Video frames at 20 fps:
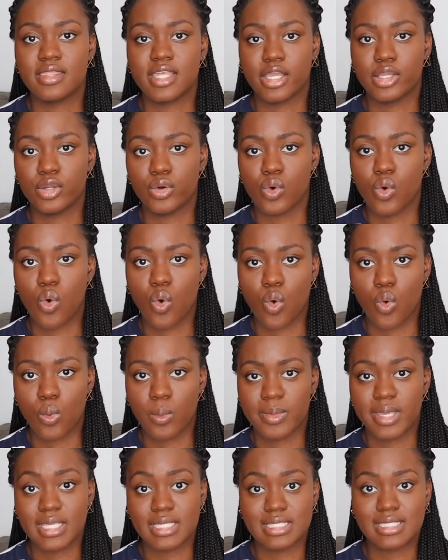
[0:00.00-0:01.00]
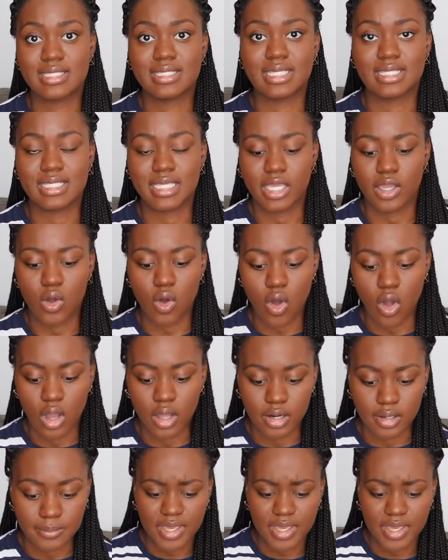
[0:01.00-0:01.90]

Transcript: that your home is sitting on.